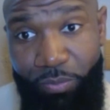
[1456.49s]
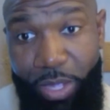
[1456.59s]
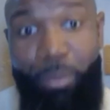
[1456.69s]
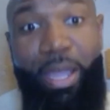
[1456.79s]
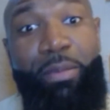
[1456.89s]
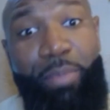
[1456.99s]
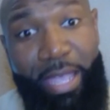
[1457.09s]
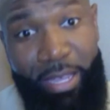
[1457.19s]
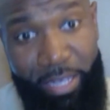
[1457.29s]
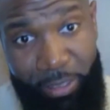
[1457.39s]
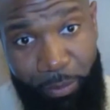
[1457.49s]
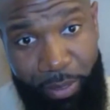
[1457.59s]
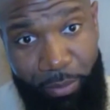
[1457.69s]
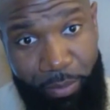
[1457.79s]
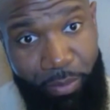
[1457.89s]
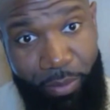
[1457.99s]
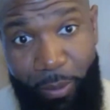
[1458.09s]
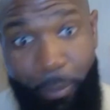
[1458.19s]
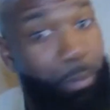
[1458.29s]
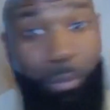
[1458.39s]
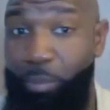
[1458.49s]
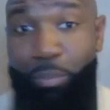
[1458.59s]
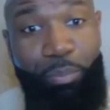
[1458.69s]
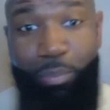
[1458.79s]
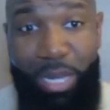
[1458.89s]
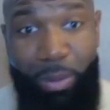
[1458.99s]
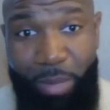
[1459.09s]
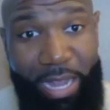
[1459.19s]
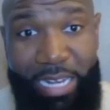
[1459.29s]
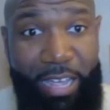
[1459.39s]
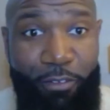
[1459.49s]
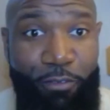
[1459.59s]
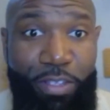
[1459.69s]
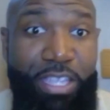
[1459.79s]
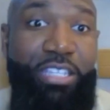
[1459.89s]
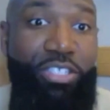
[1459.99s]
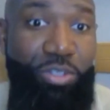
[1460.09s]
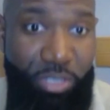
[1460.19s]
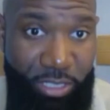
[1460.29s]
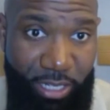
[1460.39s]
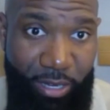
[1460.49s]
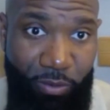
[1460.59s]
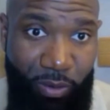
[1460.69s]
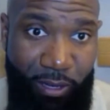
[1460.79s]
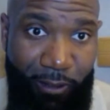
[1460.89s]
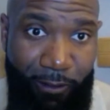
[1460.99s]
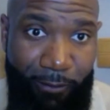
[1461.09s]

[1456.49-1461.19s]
They might impact other people, but it might not feed you the same way.